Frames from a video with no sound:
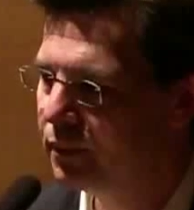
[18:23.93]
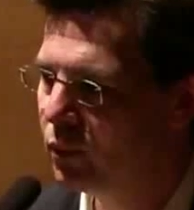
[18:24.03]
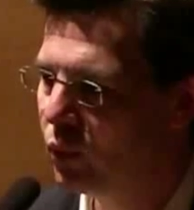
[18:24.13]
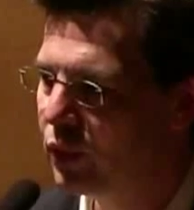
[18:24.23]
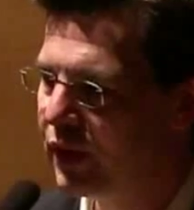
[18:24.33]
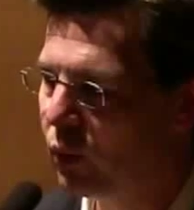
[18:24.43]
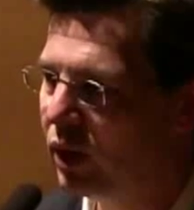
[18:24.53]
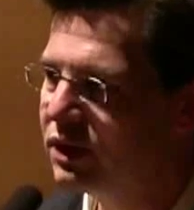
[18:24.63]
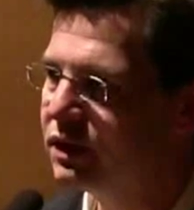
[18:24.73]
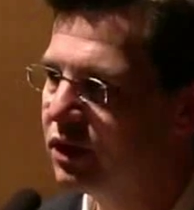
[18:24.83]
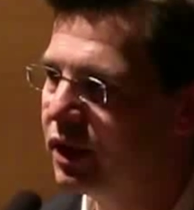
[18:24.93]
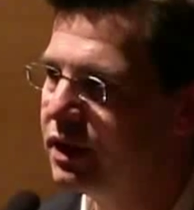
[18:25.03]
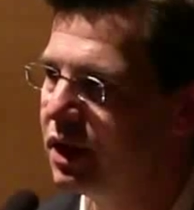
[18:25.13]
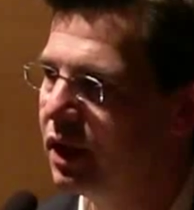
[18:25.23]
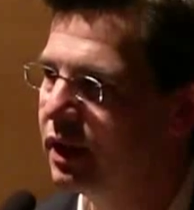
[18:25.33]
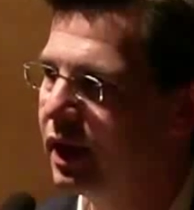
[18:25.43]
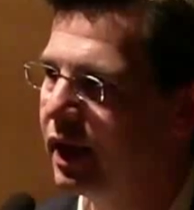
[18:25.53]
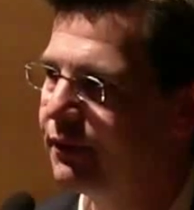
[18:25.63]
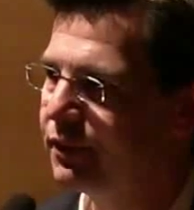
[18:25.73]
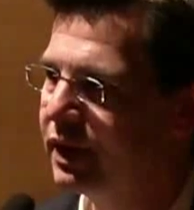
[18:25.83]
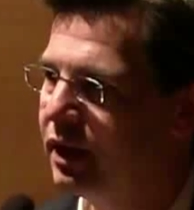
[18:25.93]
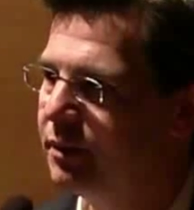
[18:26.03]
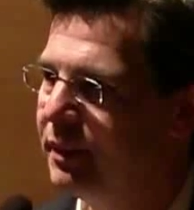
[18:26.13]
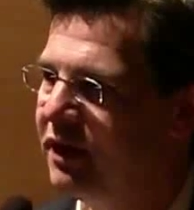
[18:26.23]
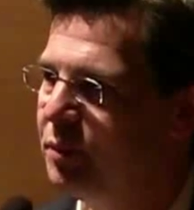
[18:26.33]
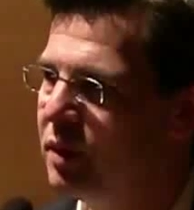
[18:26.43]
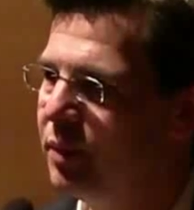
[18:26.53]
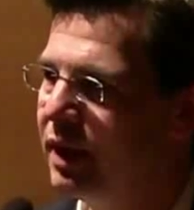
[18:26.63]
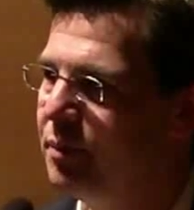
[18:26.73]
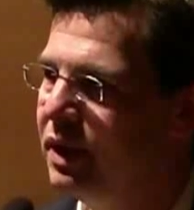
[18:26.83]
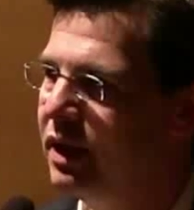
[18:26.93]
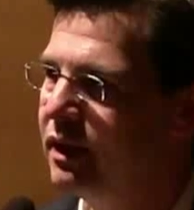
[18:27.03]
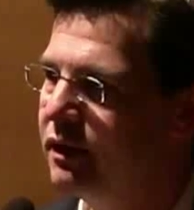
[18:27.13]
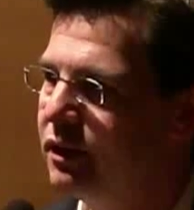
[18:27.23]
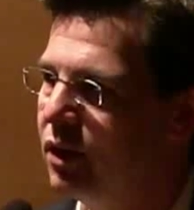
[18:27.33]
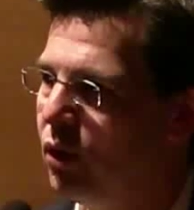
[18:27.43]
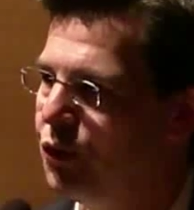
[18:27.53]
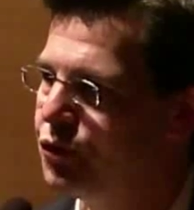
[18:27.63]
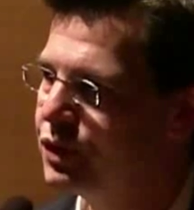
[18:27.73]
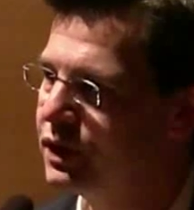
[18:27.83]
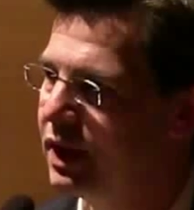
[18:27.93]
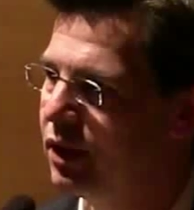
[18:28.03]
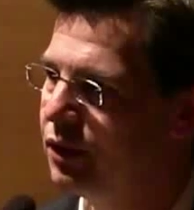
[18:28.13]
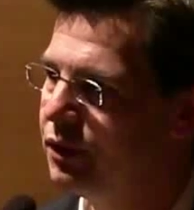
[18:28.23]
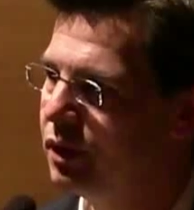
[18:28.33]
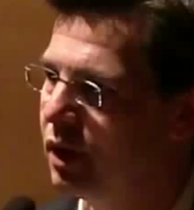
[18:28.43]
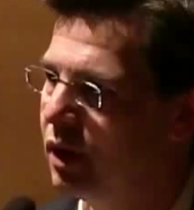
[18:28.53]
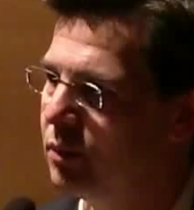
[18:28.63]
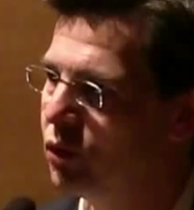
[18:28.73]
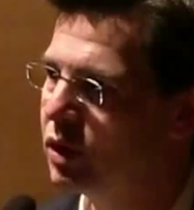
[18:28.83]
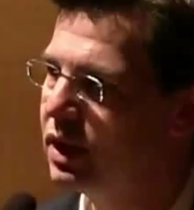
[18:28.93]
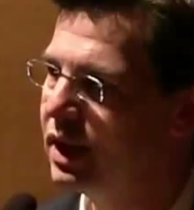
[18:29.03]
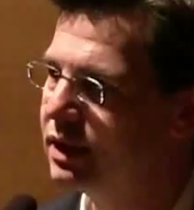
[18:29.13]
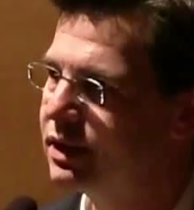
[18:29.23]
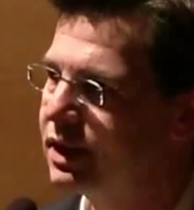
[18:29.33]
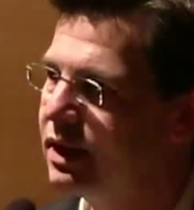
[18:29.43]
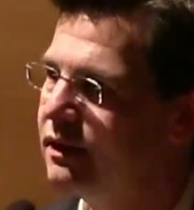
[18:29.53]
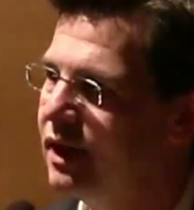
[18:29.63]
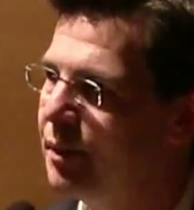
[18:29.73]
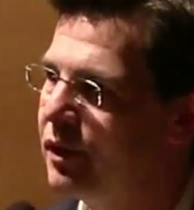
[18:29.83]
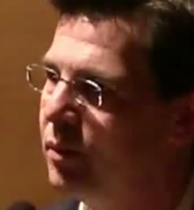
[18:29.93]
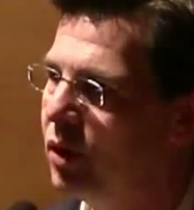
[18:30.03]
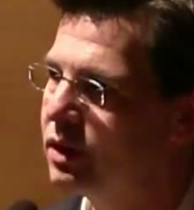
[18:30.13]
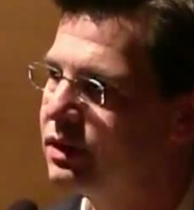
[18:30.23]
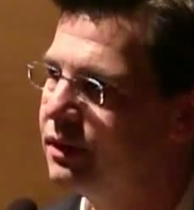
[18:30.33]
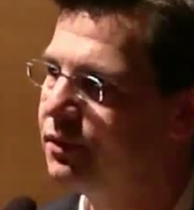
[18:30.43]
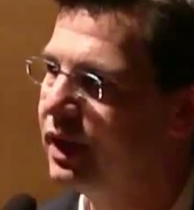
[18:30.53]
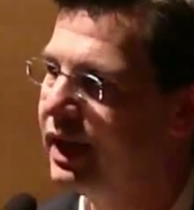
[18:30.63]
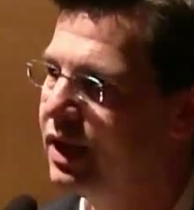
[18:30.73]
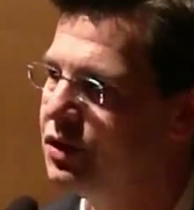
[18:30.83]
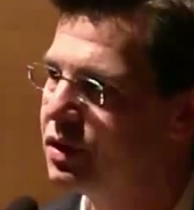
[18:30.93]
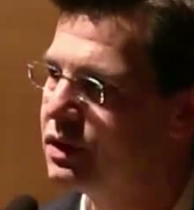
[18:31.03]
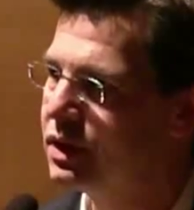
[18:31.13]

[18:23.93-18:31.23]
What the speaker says: there was a study done, I forget, it may have been by Beatty, that did ultrasound looking at skin depth amongst different ages.